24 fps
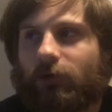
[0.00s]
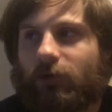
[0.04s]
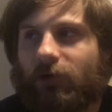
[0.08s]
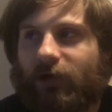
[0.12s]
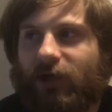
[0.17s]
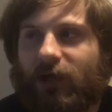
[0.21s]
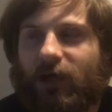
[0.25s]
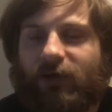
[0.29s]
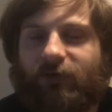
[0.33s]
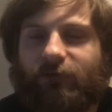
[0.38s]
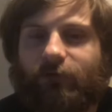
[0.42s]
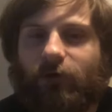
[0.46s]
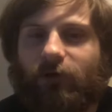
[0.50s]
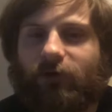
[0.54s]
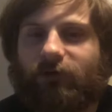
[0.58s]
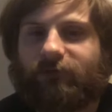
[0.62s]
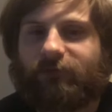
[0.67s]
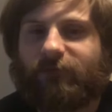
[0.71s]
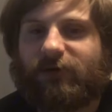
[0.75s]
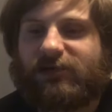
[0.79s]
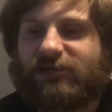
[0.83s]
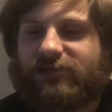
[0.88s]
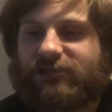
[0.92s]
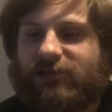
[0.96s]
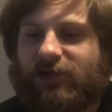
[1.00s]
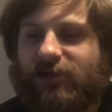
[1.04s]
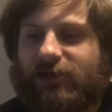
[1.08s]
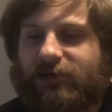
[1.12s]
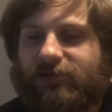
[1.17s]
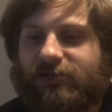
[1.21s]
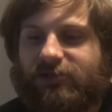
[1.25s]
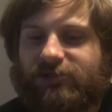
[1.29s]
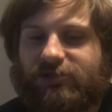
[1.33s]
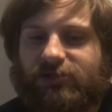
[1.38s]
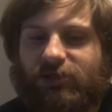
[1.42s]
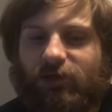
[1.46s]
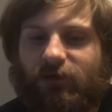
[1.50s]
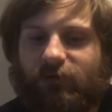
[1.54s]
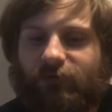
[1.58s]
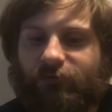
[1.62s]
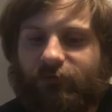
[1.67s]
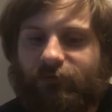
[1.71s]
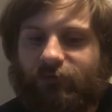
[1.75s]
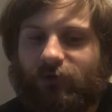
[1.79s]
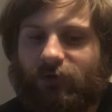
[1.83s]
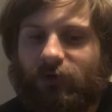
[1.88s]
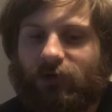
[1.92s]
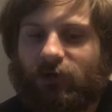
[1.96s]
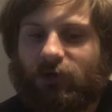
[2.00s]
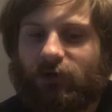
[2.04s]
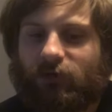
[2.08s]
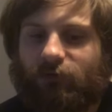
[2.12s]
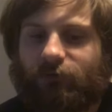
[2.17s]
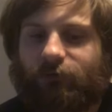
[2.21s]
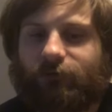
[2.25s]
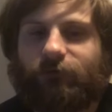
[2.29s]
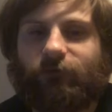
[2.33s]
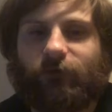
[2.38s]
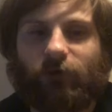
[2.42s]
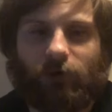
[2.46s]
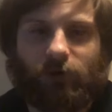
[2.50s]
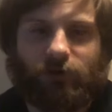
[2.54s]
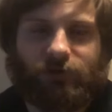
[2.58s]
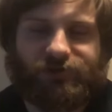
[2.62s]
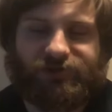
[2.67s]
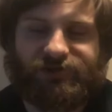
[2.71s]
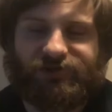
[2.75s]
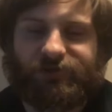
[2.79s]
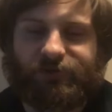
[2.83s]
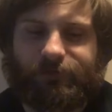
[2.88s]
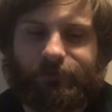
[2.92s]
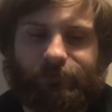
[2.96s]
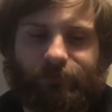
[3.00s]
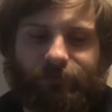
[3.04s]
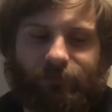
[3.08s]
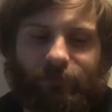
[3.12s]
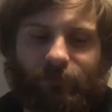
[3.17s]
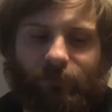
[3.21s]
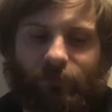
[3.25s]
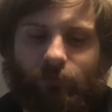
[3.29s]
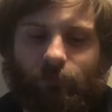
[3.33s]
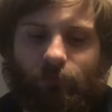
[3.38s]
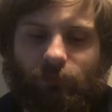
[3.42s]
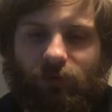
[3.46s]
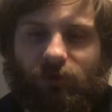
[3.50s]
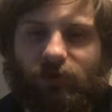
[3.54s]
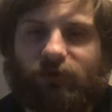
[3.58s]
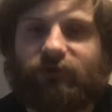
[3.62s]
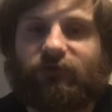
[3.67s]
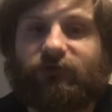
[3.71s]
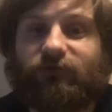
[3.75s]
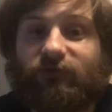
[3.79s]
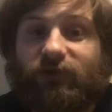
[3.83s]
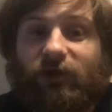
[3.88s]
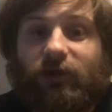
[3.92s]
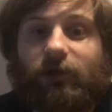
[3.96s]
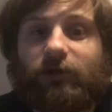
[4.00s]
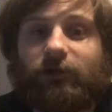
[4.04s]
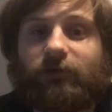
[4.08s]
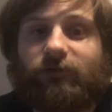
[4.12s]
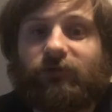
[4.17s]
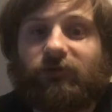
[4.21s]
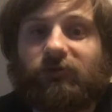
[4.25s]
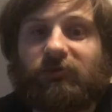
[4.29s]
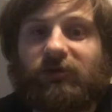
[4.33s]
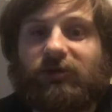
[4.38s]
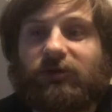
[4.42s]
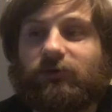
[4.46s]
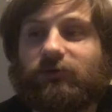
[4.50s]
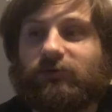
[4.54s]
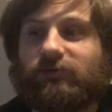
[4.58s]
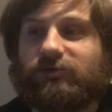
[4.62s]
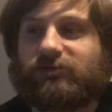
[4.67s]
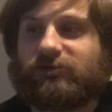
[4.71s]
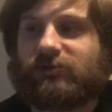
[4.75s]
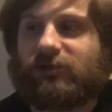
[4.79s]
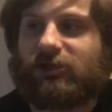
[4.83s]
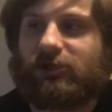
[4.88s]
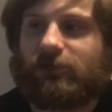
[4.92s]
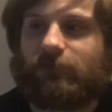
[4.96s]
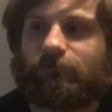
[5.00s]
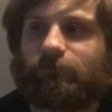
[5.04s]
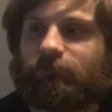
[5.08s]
Like I have all of my setting stuff first, because setting to me was the